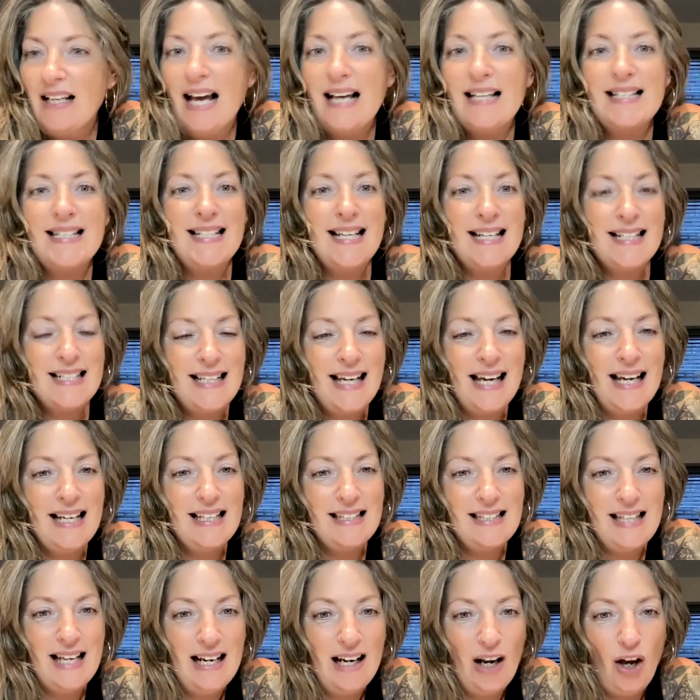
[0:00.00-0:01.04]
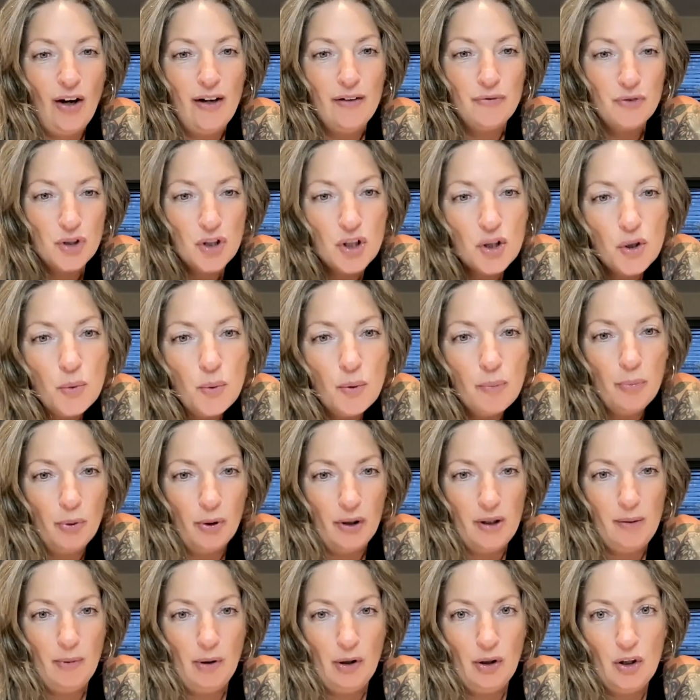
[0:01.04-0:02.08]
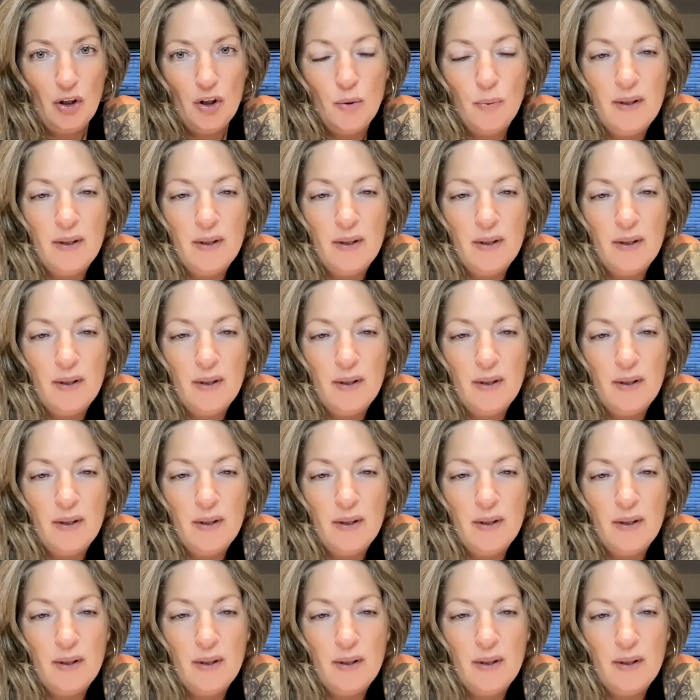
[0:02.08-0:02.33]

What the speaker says: has dedicated their life to embodiment,